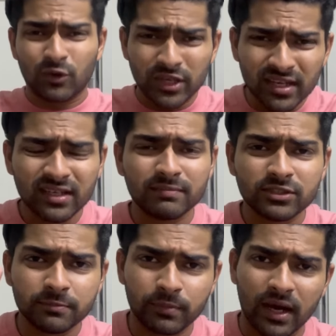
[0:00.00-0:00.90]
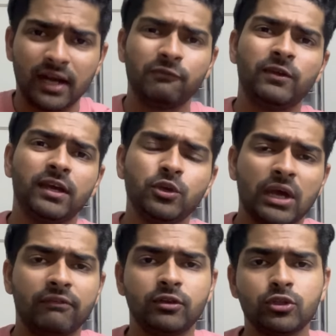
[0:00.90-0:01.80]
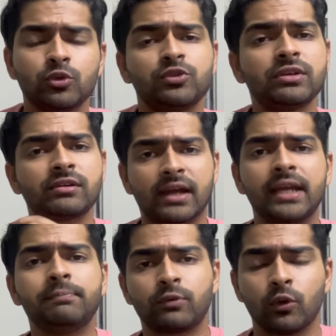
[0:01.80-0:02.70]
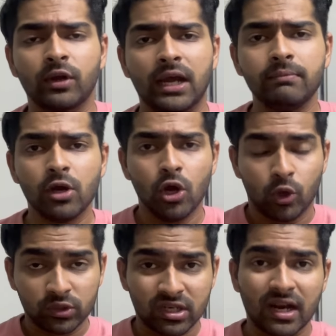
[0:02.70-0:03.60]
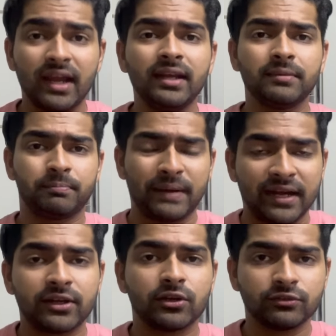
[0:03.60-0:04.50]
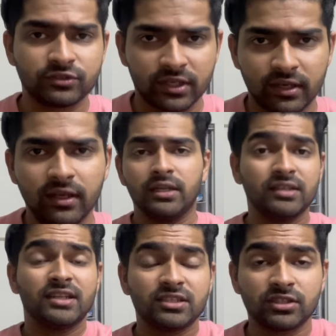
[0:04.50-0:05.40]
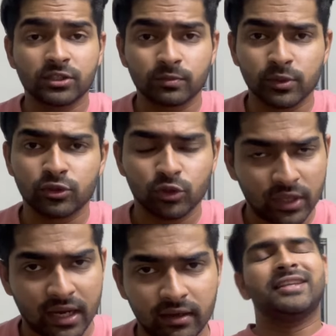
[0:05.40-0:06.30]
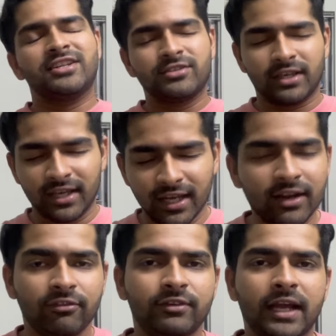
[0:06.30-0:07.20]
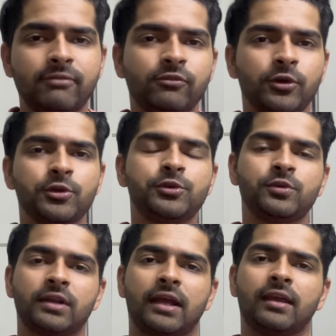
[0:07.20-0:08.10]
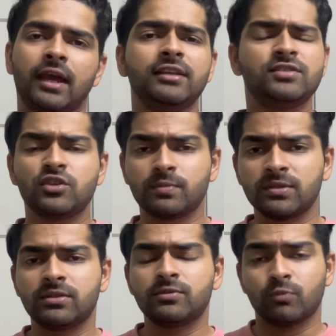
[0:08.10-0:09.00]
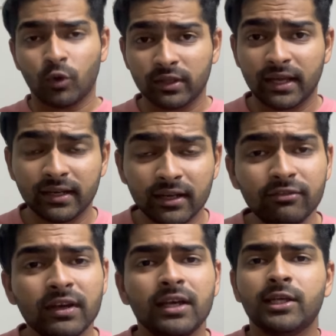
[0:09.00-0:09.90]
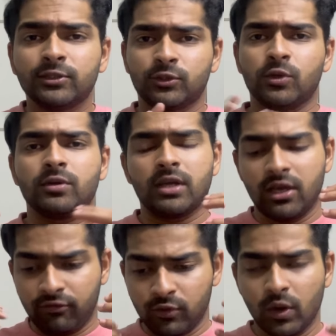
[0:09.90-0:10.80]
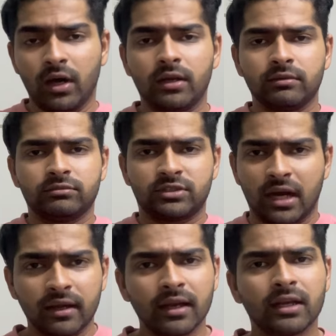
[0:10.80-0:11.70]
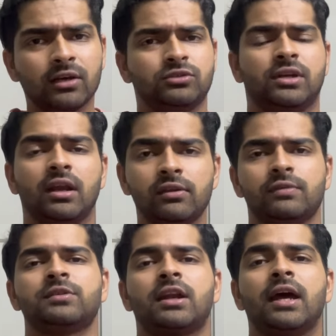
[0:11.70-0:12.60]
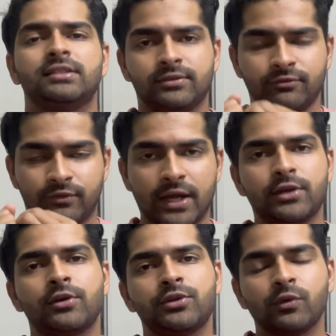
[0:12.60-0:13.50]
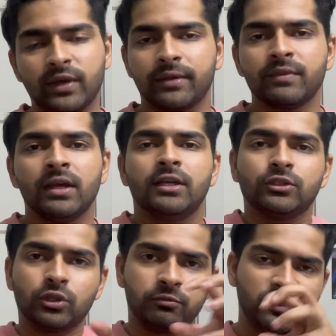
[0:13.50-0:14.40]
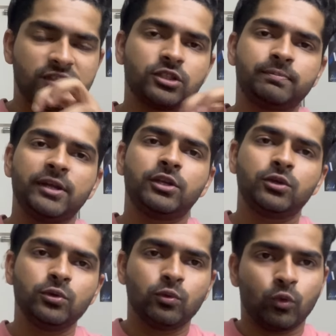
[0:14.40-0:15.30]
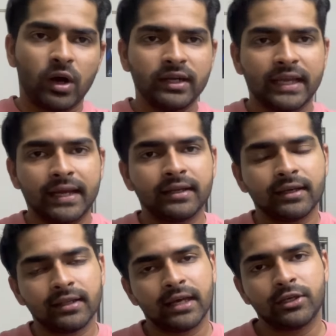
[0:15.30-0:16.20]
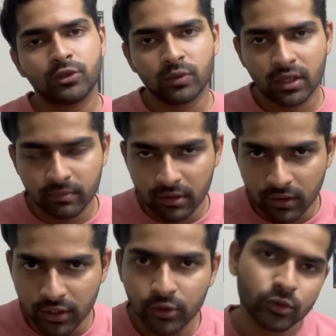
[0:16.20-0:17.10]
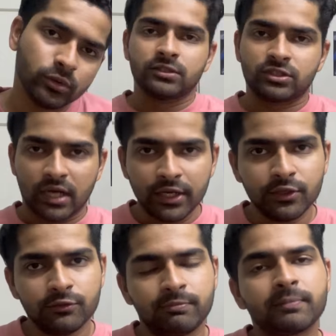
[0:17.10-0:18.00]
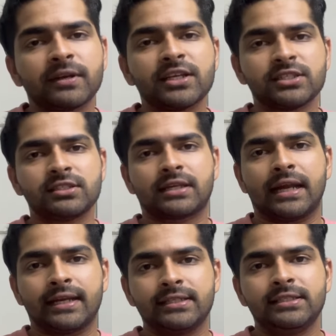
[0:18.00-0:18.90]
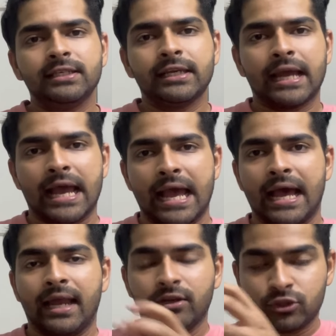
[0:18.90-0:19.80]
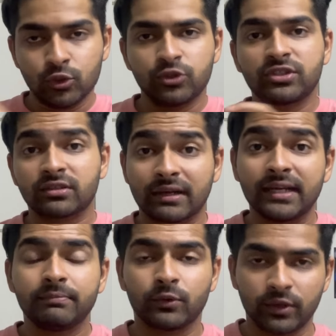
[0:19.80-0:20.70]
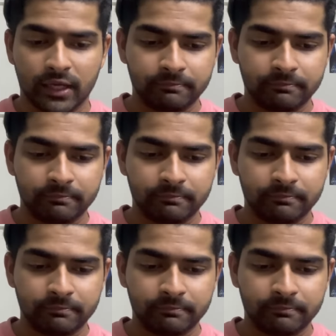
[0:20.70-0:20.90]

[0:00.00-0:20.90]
Now here comes the part where you have to choose the right program or the right pattern of study in the next 6 months to get. There is enough time for you to crack CAT. 6 months is more than enough. So if you are starting now, starting from scratch, find out your way. So with respect to what category that you are belonging to, start your preparation strategy and choose the right program.